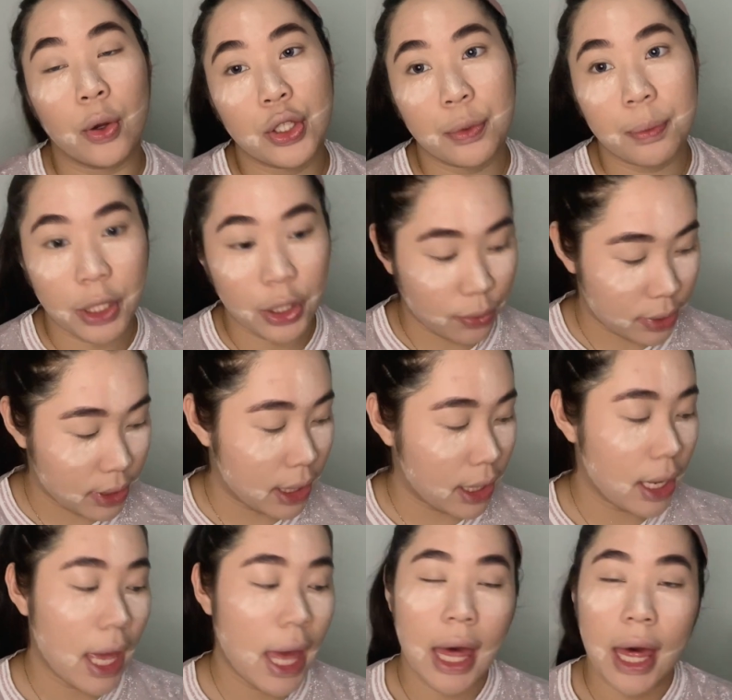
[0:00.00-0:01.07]
to be using
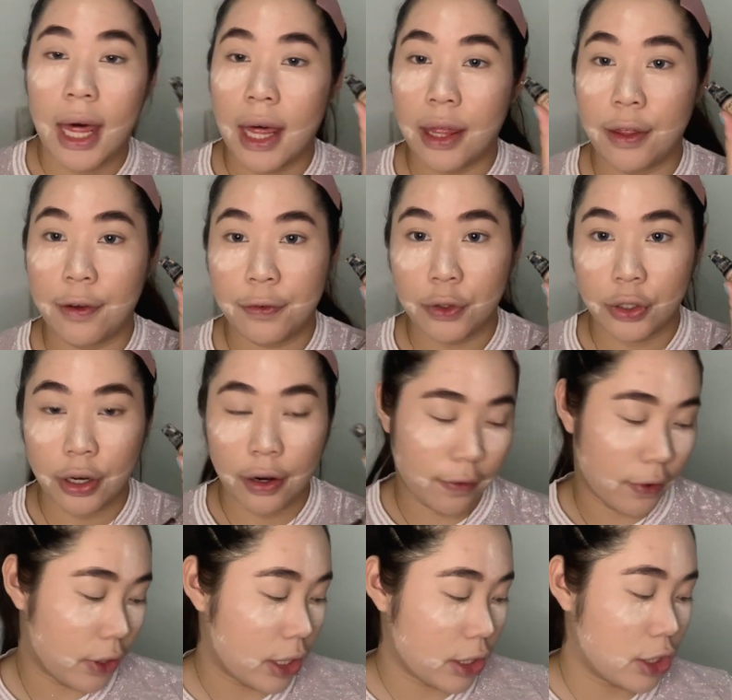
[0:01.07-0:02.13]
the Full
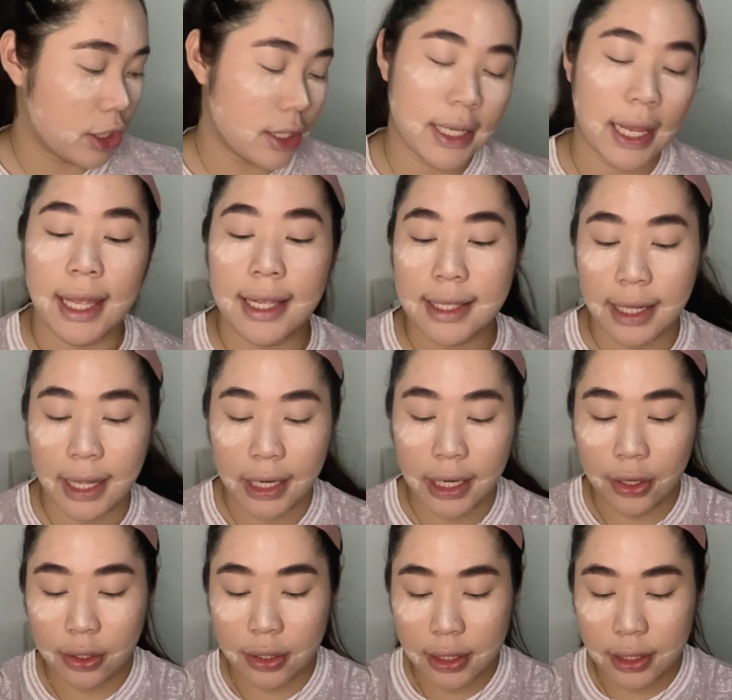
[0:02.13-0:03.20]
Coverage Sacelady
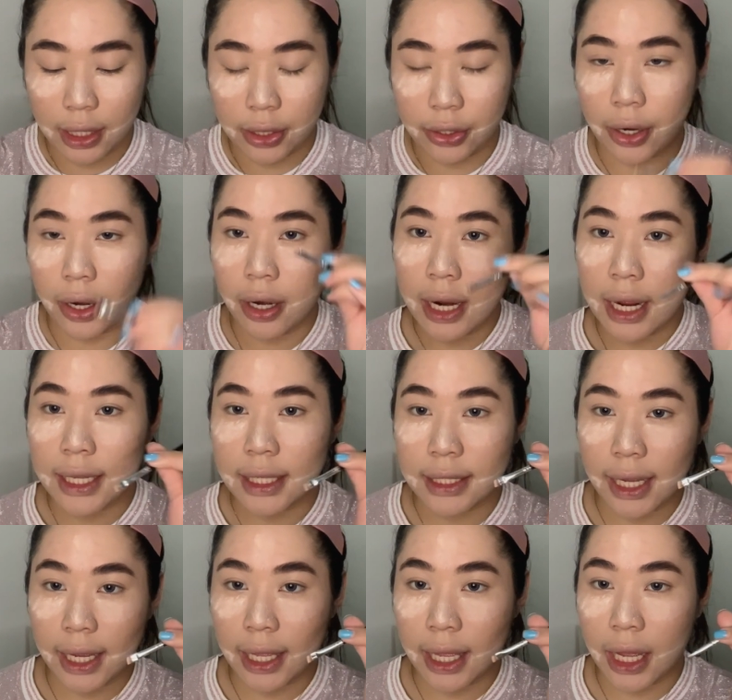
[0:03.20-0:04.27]
Concealer,
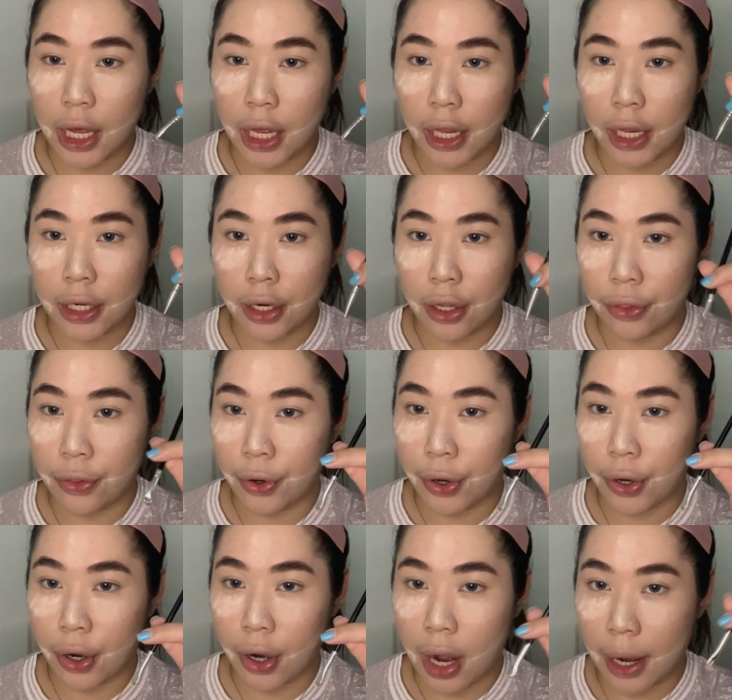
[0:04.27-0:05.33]
taking
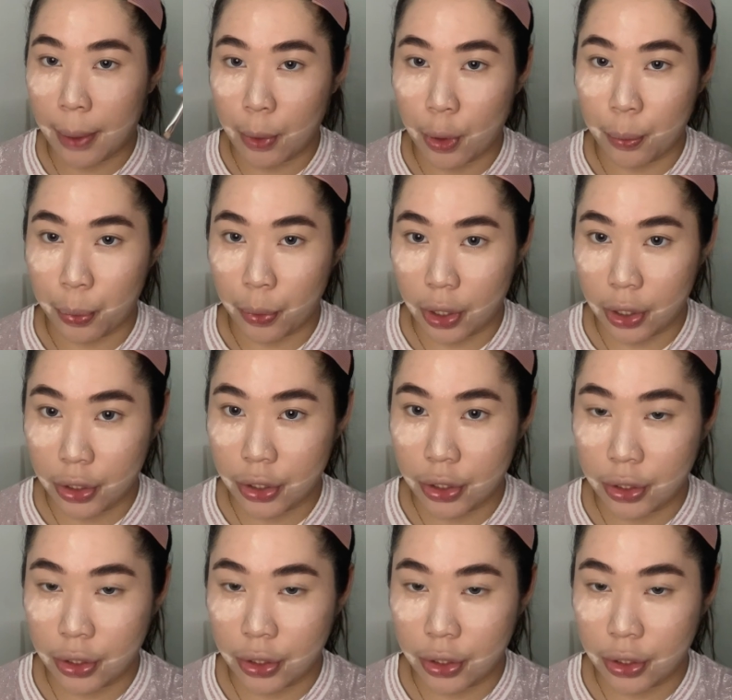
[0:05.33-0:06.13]
another eyebrow brush.